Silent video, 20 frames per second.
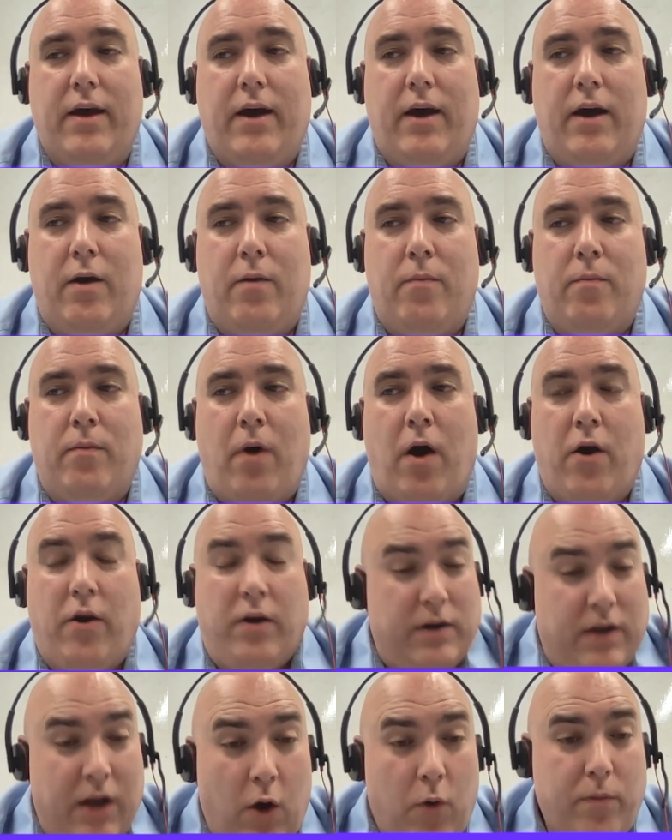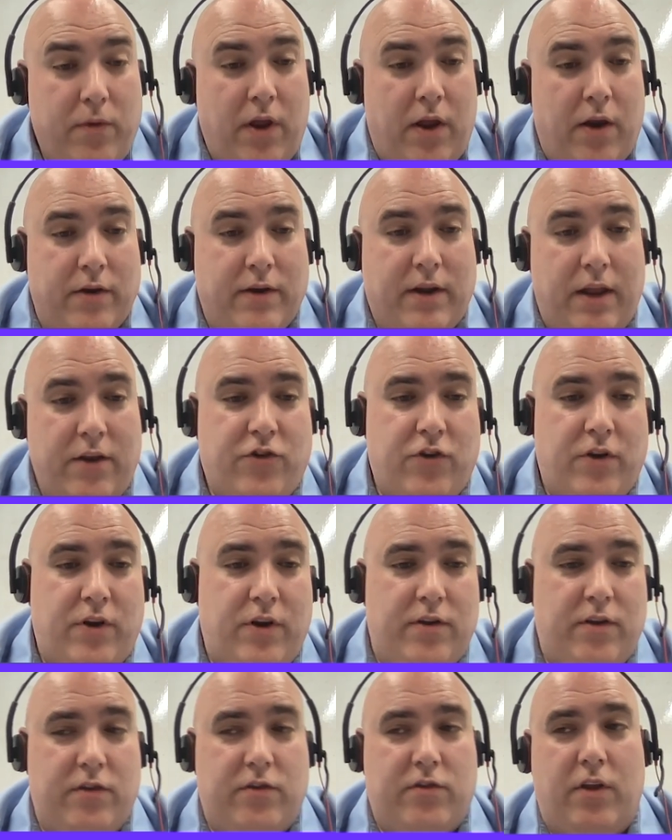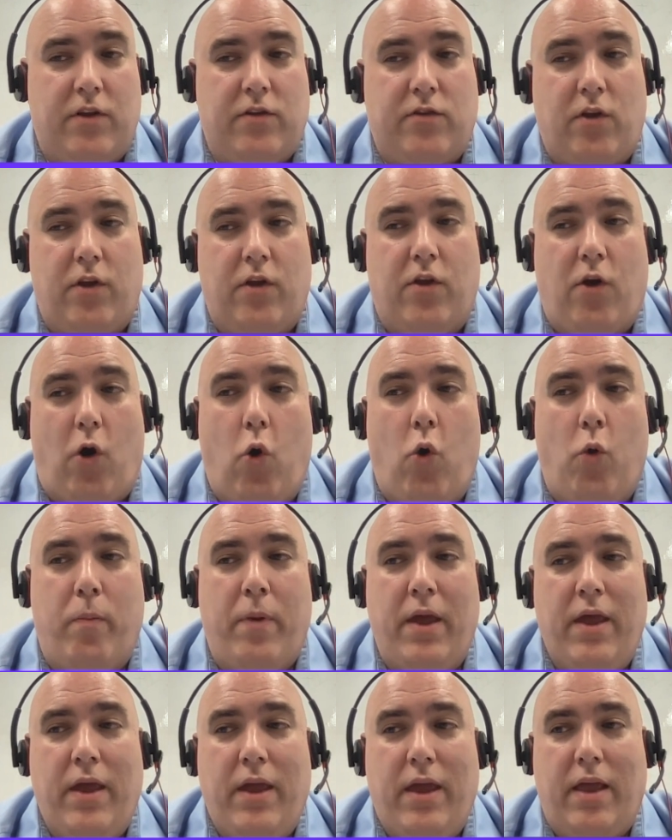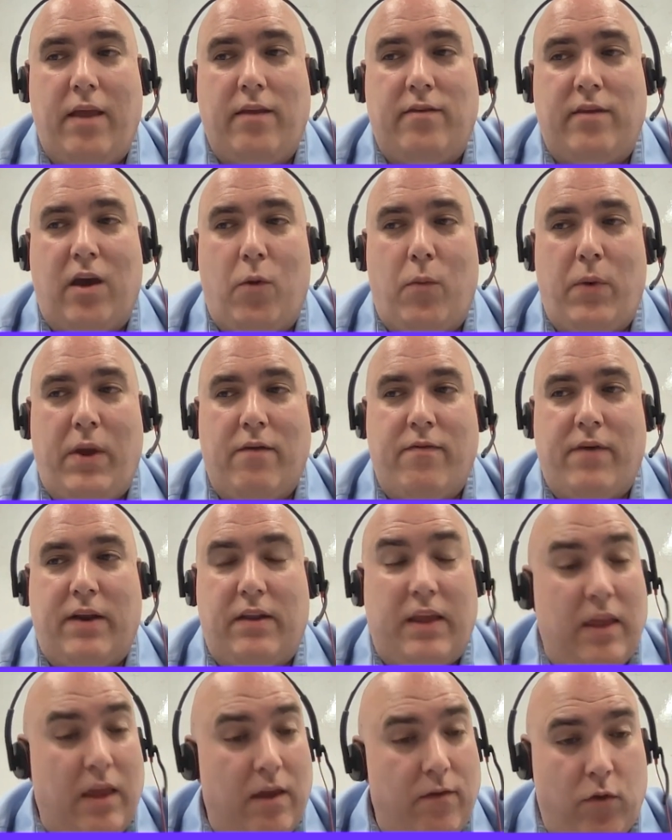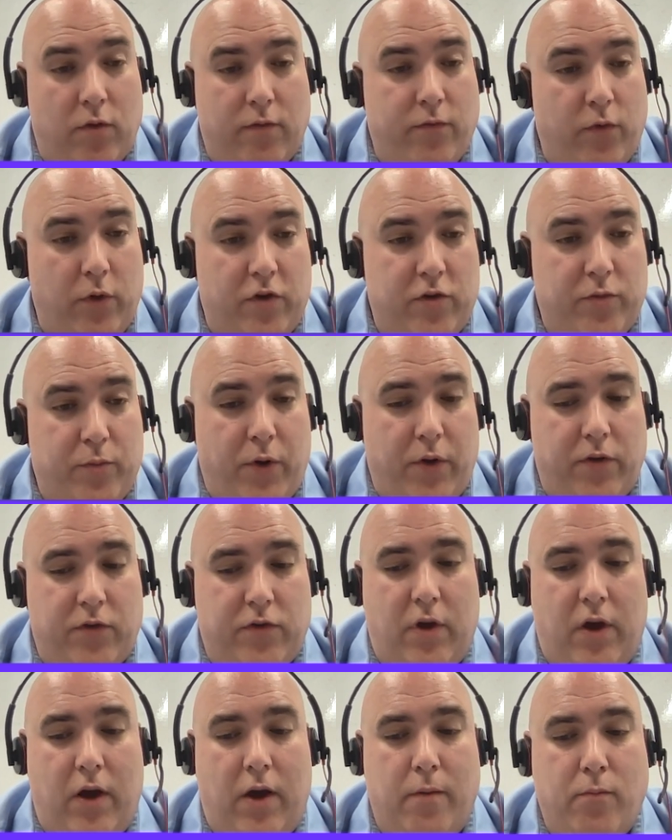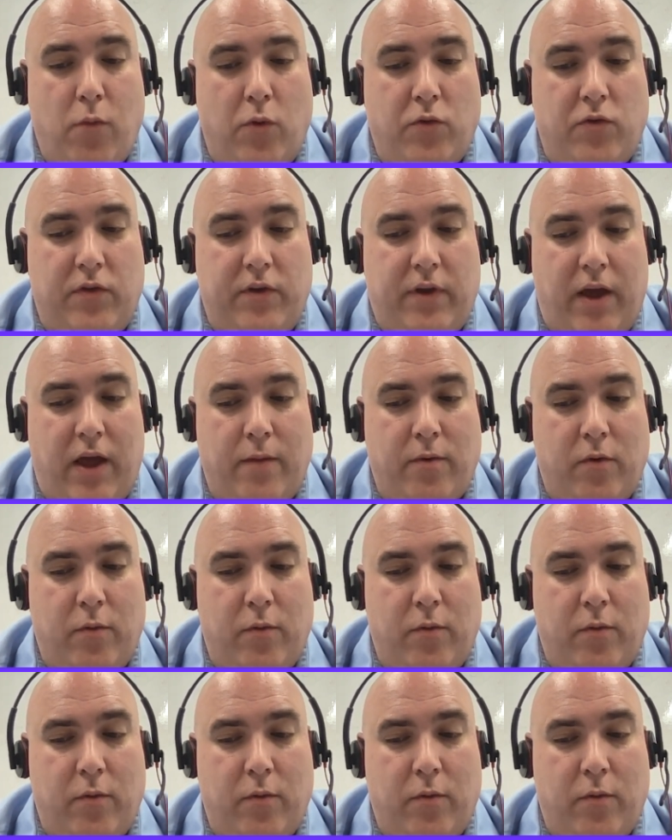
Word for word: Our intention is hope is that we effectively can give you the full experience most of the time,